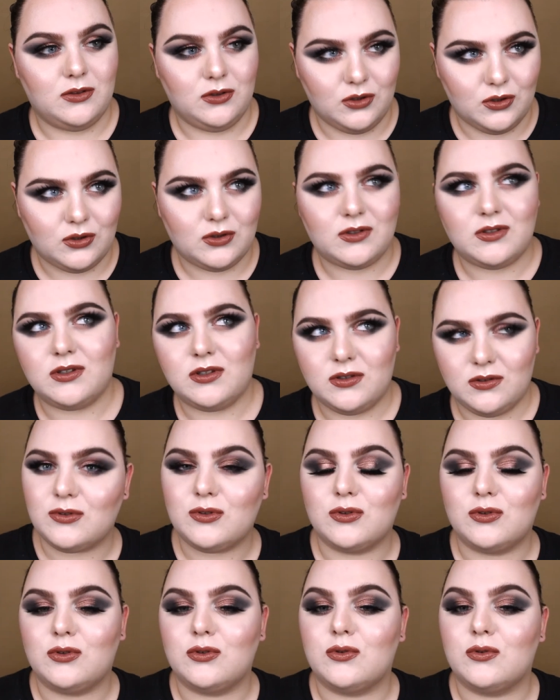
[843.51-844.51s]
Not
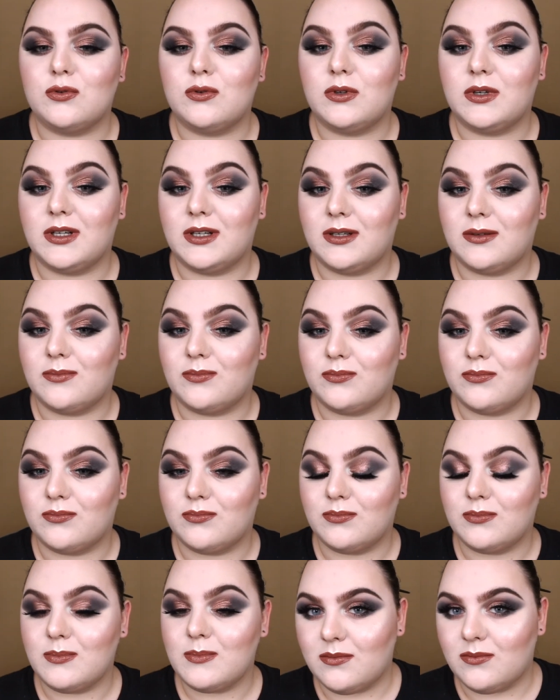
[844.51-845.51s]
to do
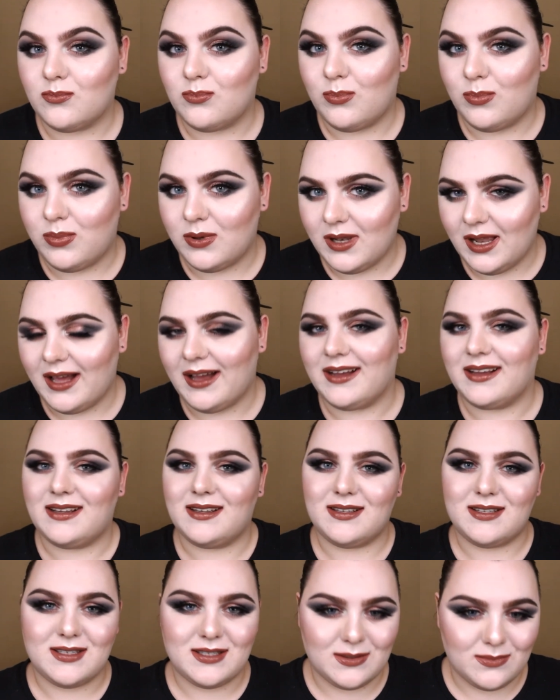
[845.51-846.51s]

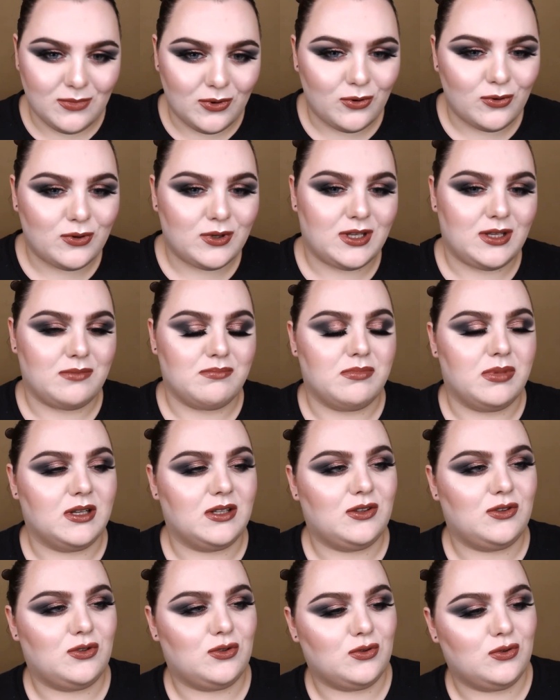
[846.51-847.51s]
black smokey,
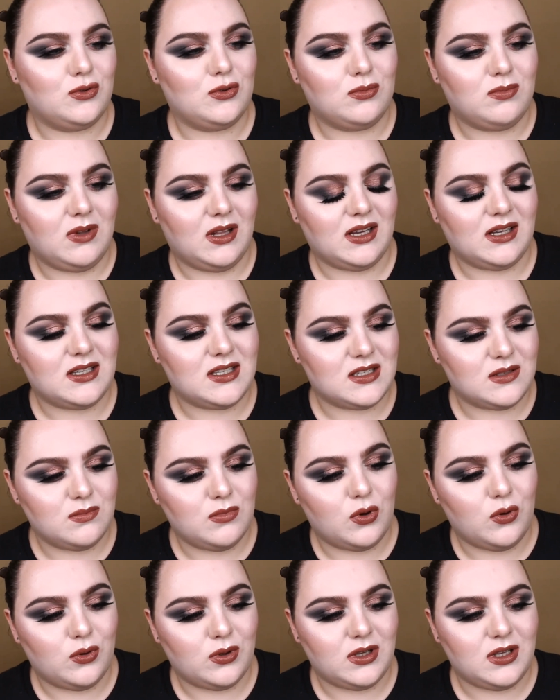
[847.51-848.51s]
but to do black
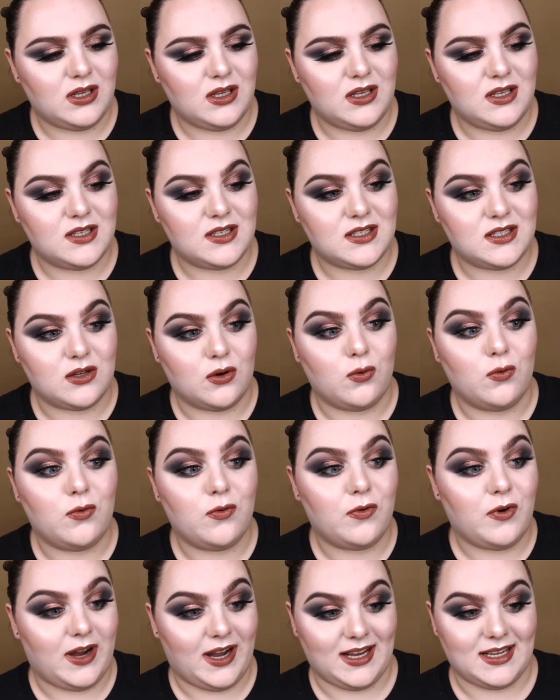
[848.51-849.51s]
smokey so
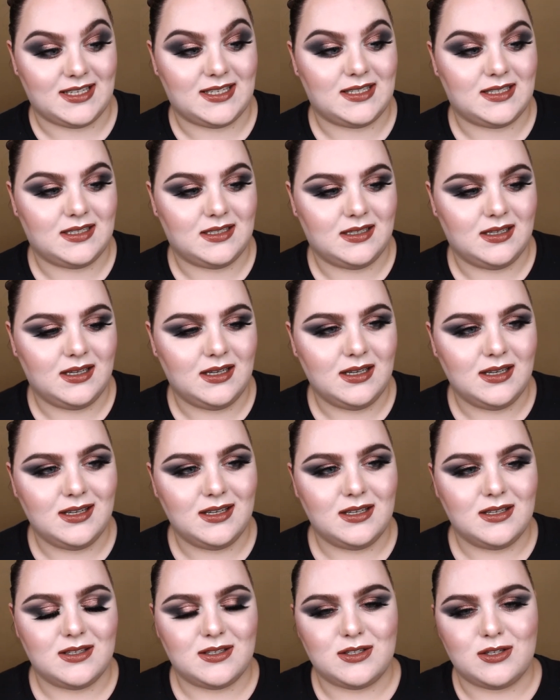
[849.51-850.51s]
fast.
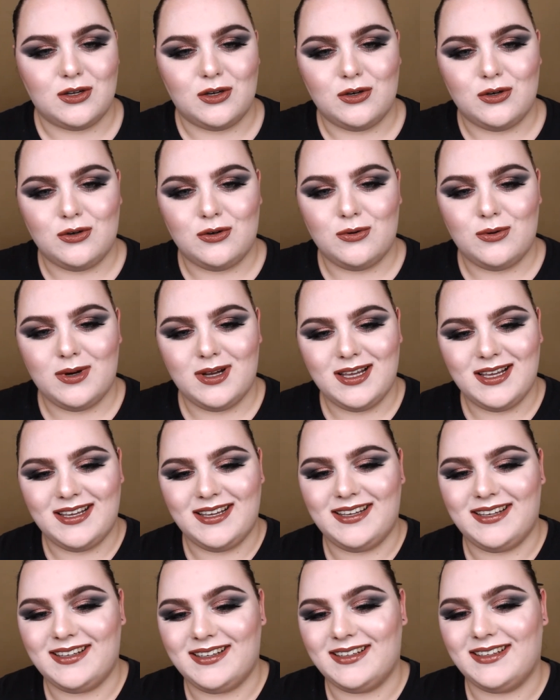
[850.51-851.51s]
So,
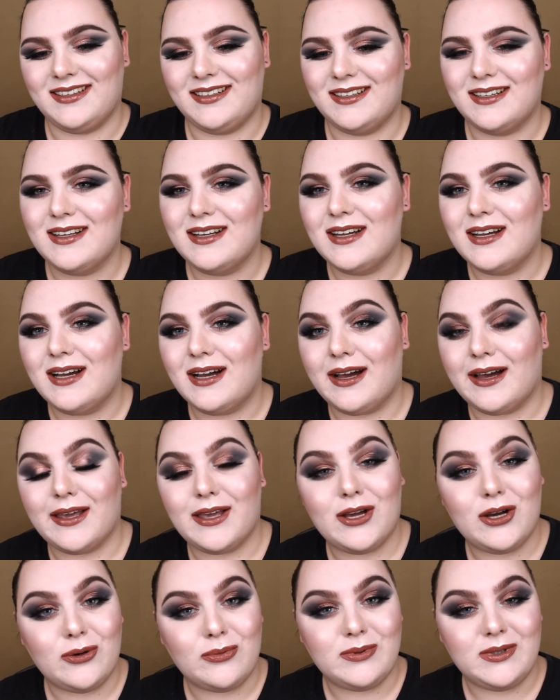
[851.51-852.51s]

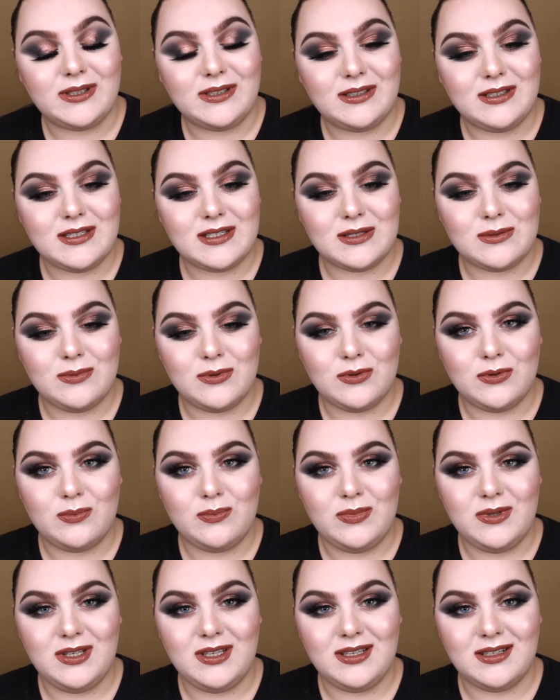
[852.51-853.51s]
I hope that this will
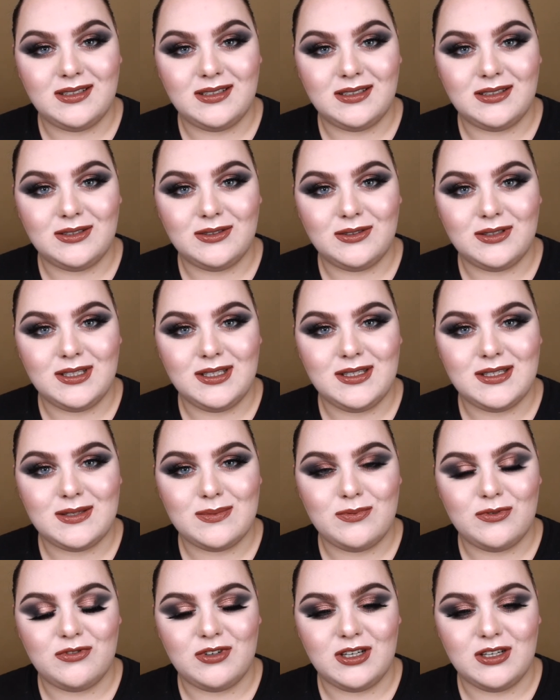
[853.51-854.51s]
be a little
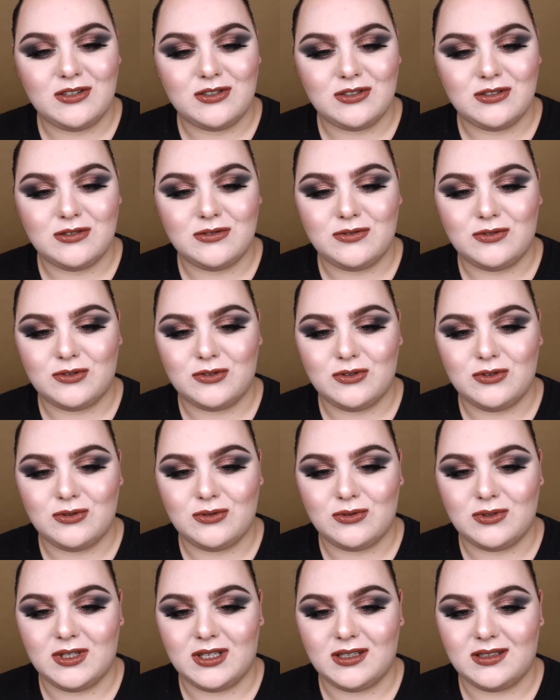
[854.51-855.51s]
inspiration for
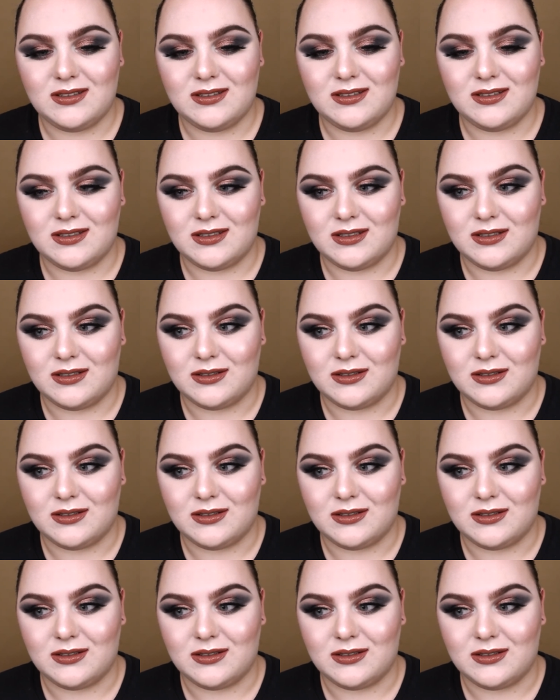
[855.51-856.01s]
you that,